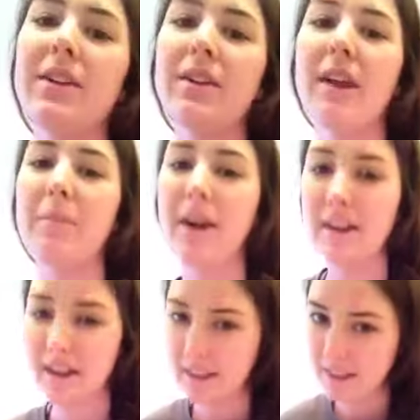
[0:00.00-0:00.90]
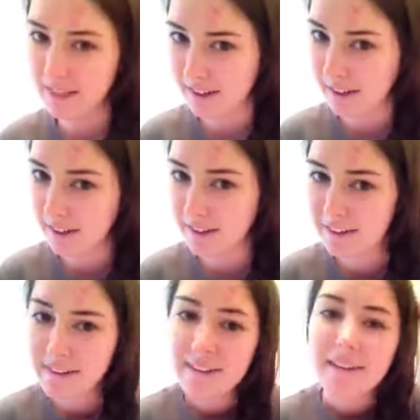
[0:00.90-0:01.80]
don't need mine any thicker,
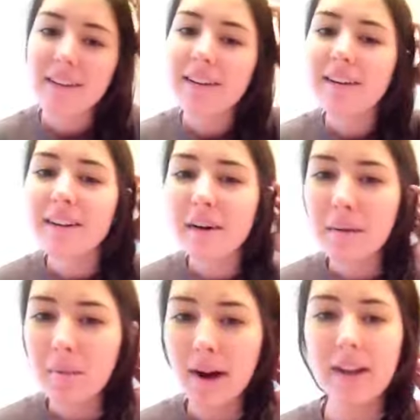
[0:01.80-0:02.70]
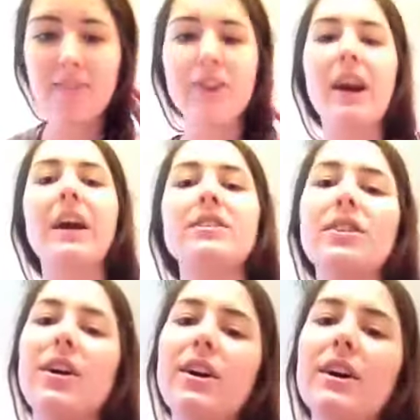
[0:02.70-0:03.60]
but if your hair is
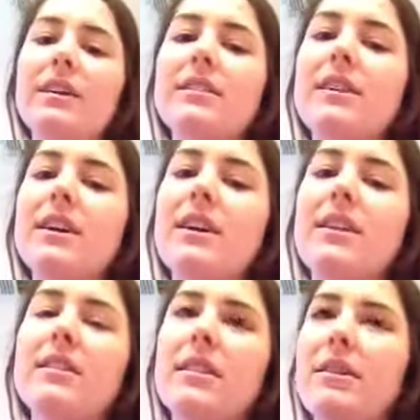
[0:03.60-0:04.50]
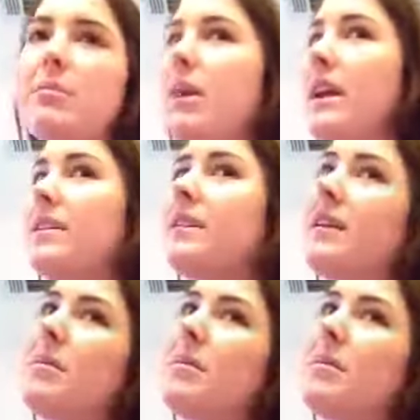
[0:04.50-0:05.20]
longer, the braid is going to